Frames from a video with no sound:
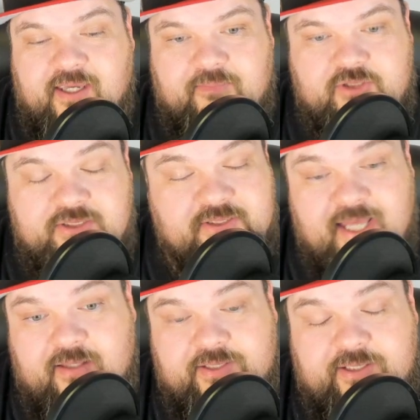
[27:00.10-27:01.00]
game. Just
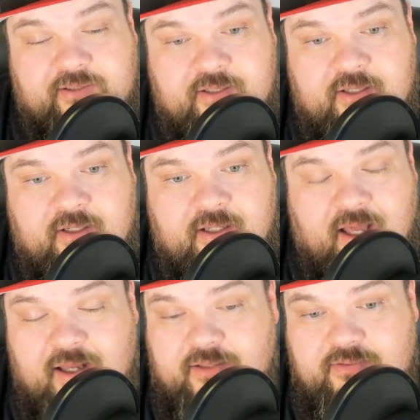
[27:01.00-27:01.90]
that clear.
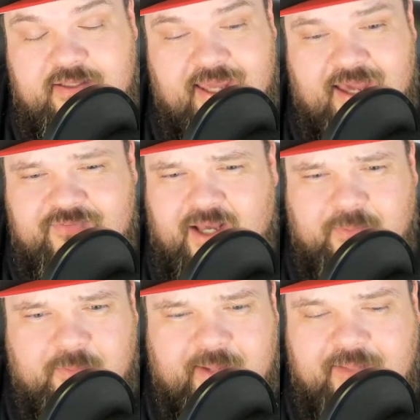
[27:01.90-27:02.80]
Did he have a
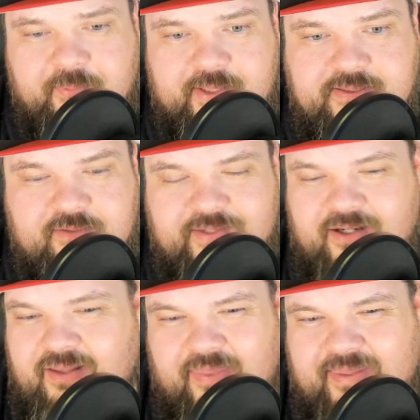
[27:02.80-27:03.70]
couple bad plays here and
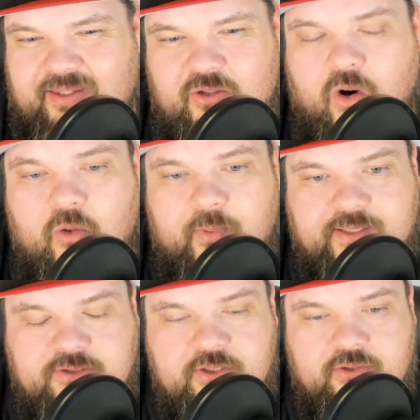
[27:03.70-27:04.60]
there that you
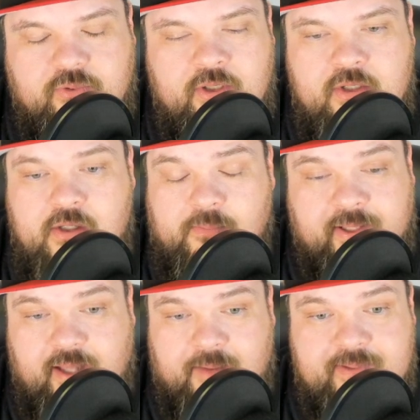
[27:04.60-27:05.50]
always do?
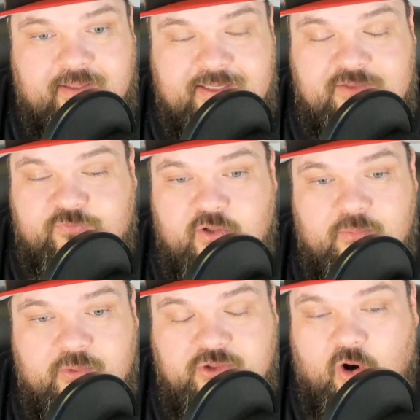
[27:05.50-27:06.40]
But, I mean, his
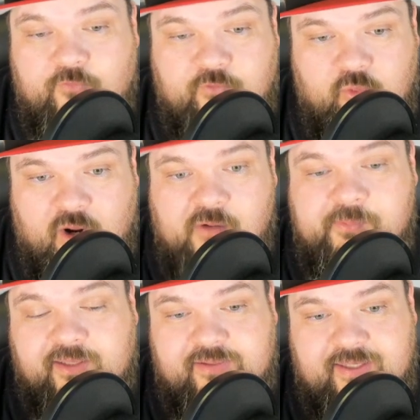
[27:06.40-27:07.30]
film was
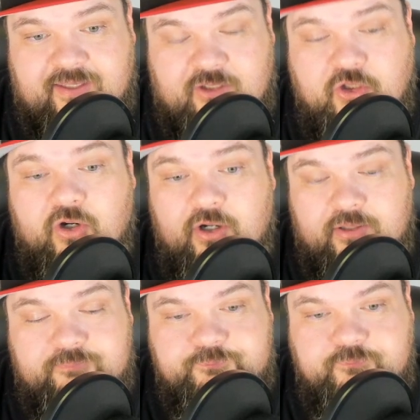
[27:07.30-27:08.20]
overwhelmingly
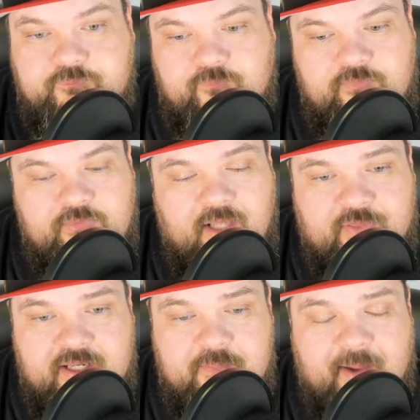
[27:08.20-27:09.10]
good.
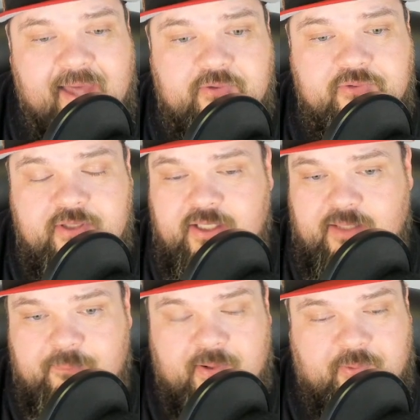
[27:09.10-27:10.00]
Thought he battled.
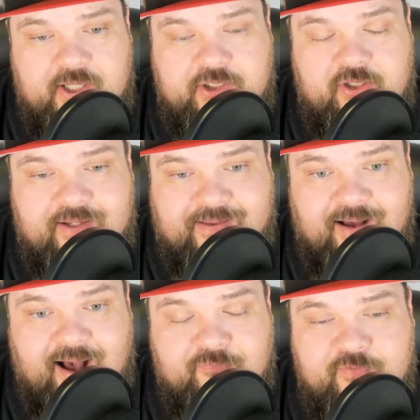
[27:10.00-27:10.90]
He put pressure on
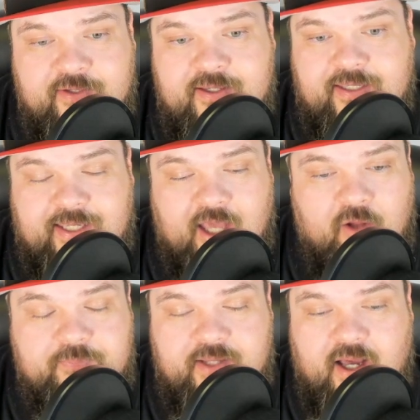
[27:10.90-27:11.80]
Goff. He
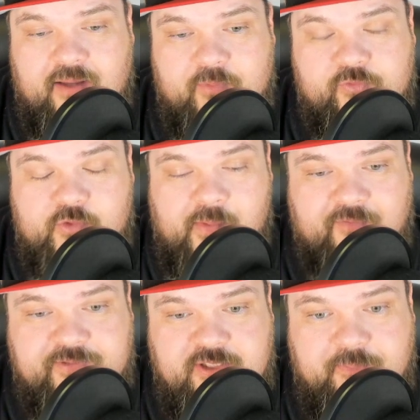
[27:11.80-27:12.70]
helped move him
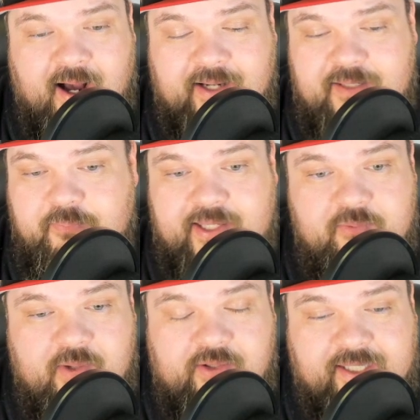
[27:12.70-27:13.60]
off his spot. He
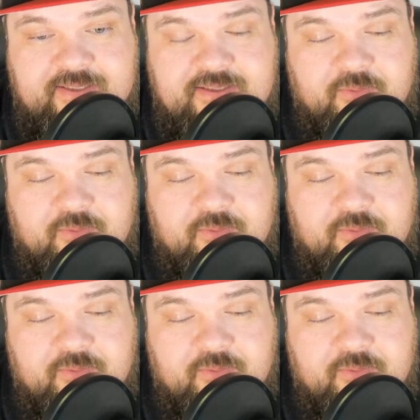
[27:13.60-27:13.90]
played well against